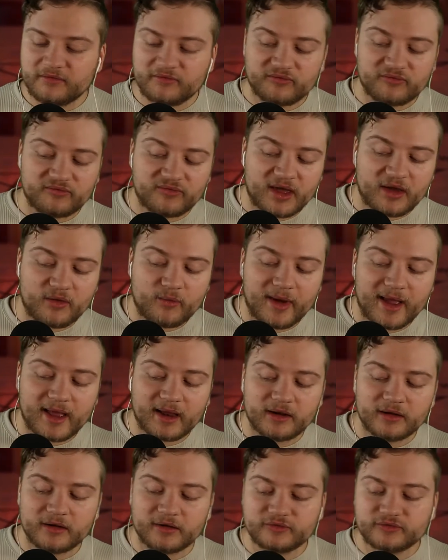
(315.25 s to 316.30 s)

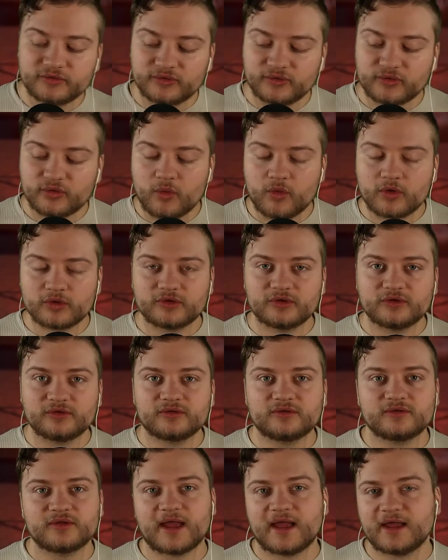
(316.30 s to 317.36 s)
Farewell to the
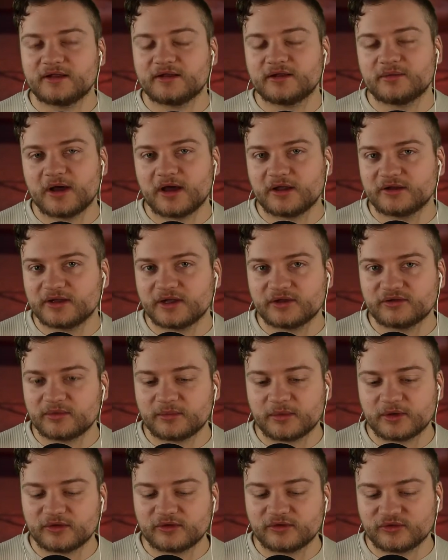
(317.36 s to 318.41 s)
quarters and
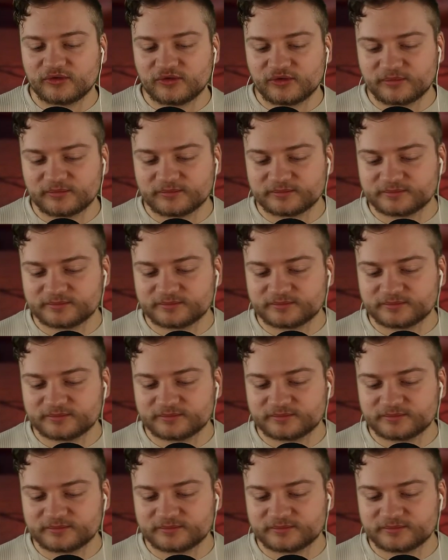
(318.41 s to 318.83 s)
participants.